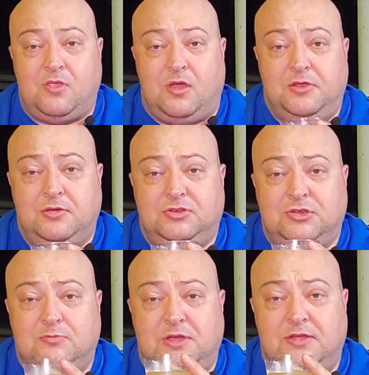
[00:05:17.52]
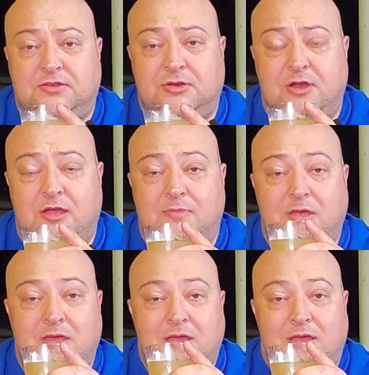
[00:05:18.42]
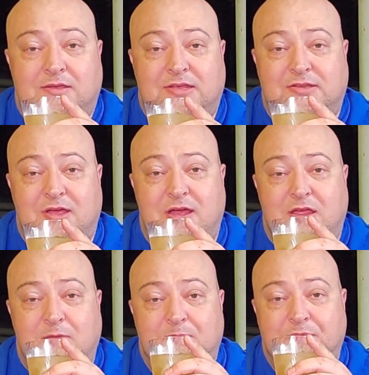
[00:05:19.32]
on YouTube, Instagram, TikTok,